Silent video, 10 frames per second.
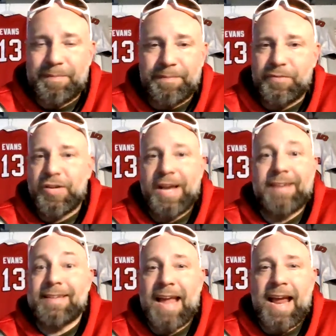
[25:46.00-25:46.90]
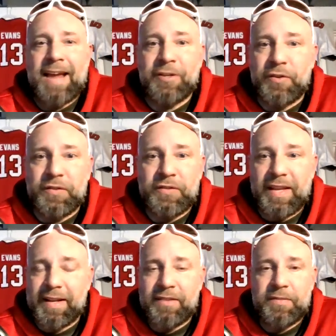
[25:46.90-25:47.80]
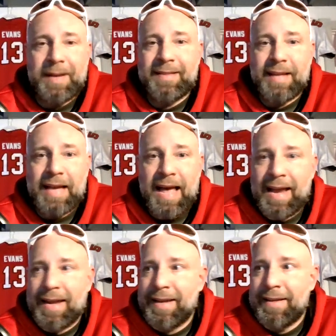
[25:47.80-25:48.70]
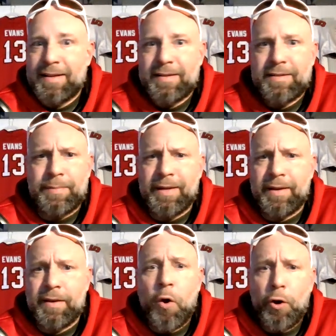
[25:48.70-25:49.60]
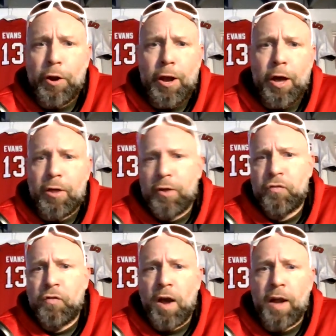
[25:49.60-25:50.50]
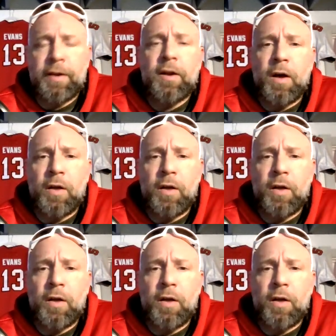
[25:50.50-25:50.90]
Jaden Daniels and expect the guy to be, oh yeah, that's fine.